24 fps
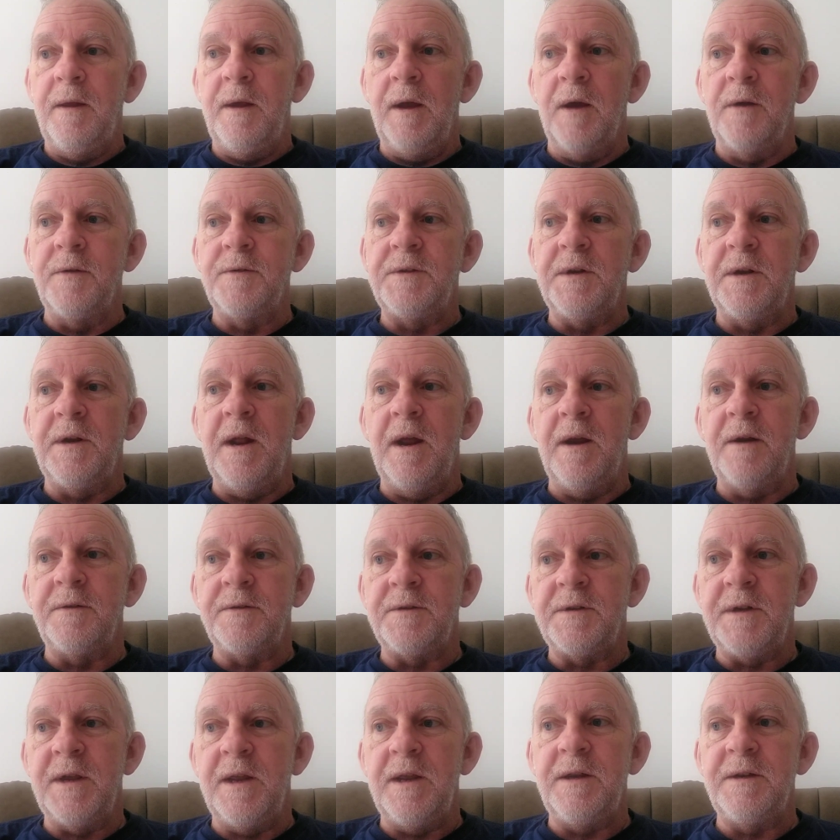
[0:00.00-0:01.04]
Goes in there,
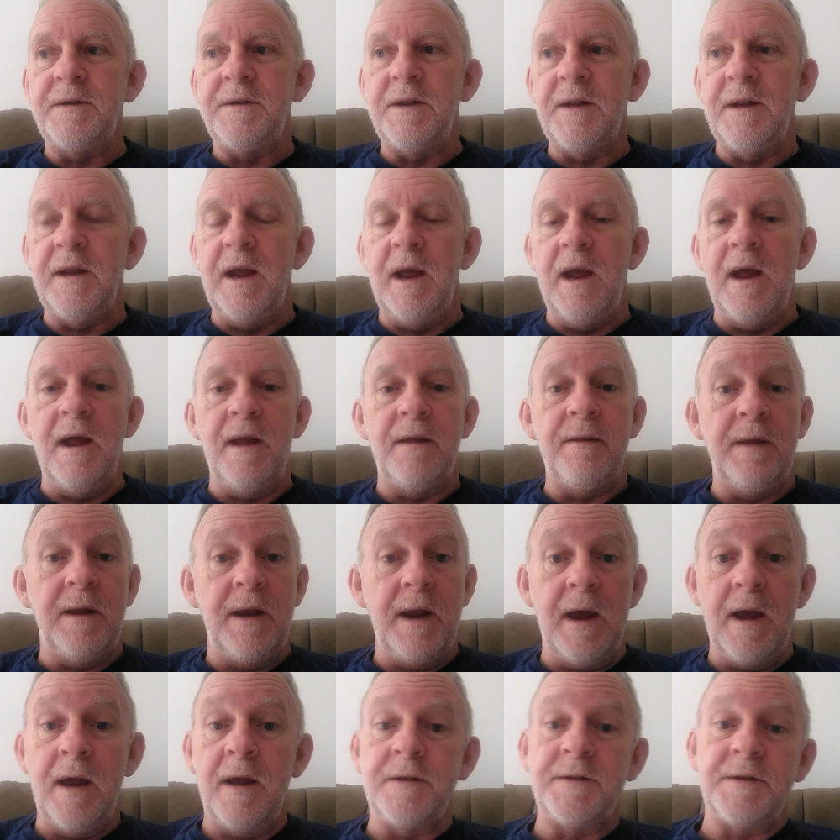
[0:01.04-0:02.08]
sees the guy. The
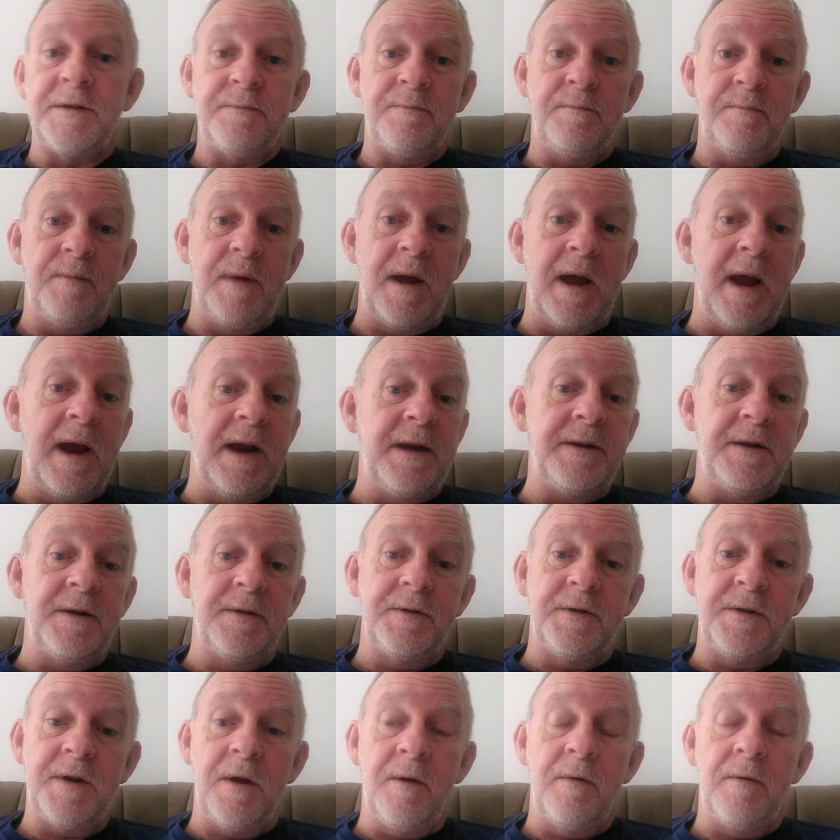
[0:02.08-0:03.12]
guy's
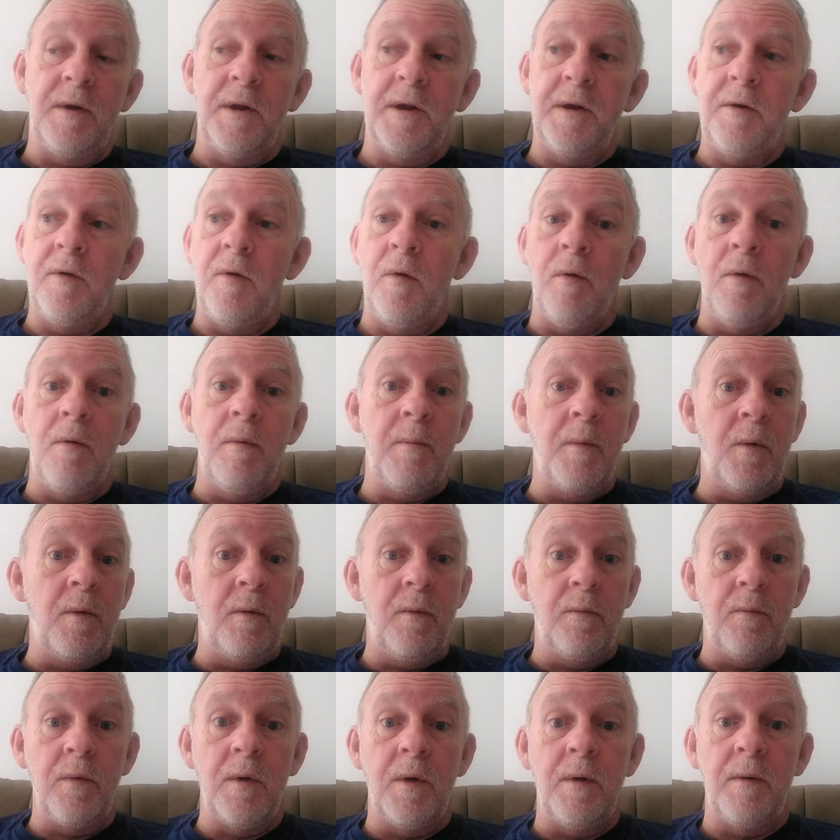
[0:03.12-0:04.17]
acting totally
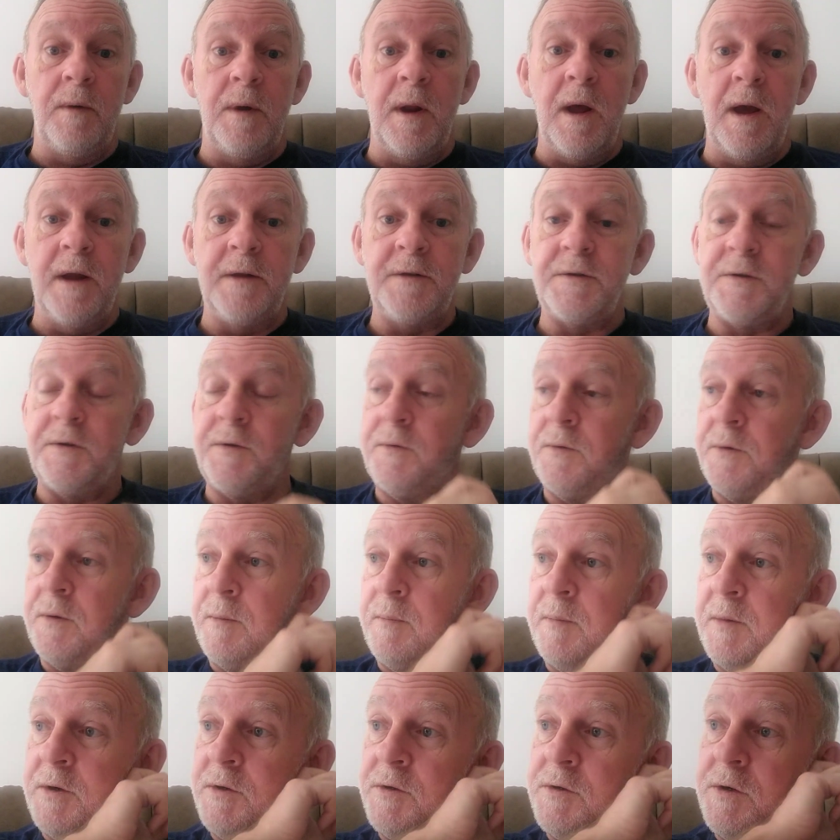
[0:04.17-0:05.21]
normal, real nice to
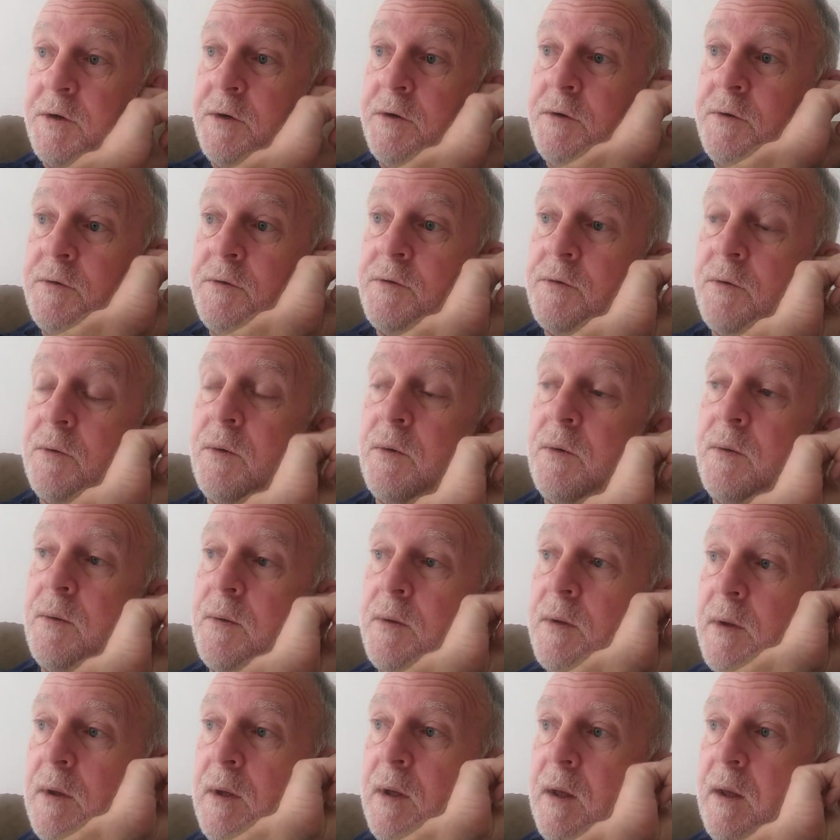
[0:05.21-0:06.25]
him as usual.
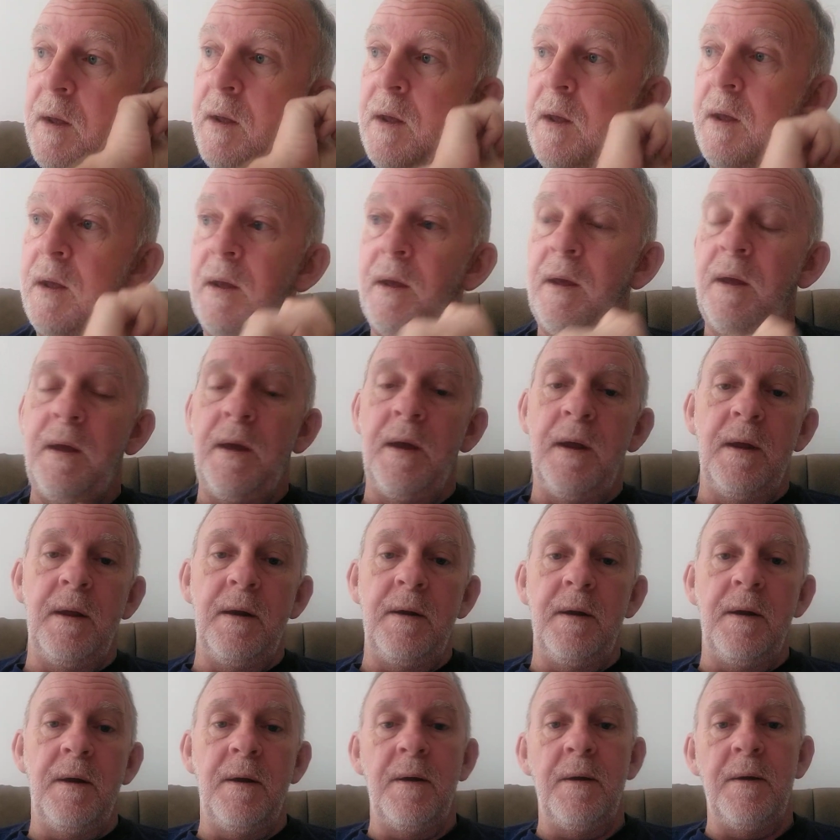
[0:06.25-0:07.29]

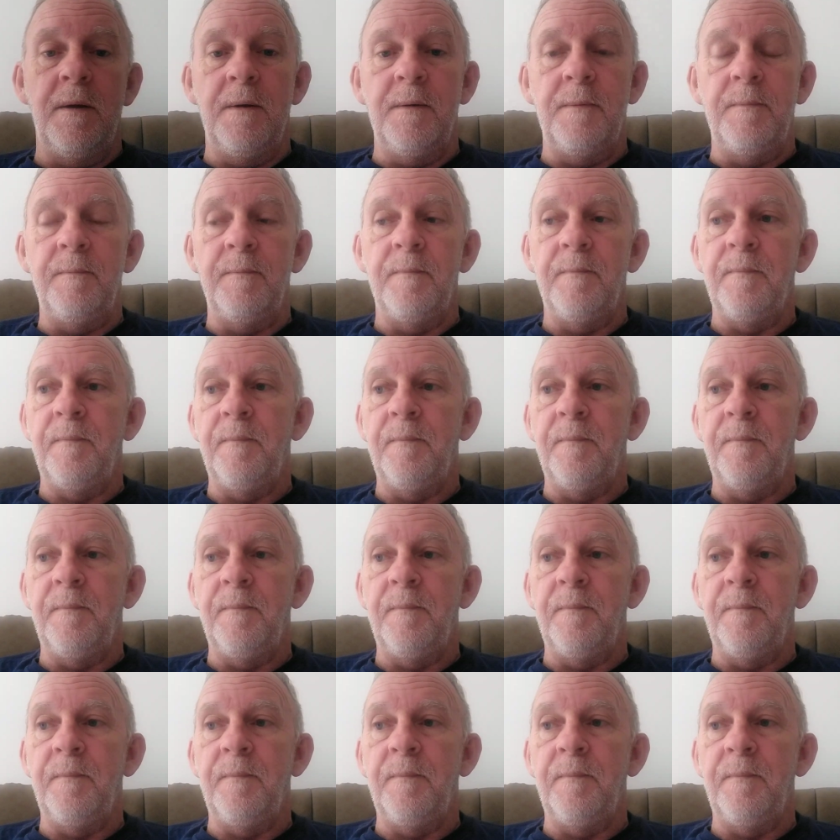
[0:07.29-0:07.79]
And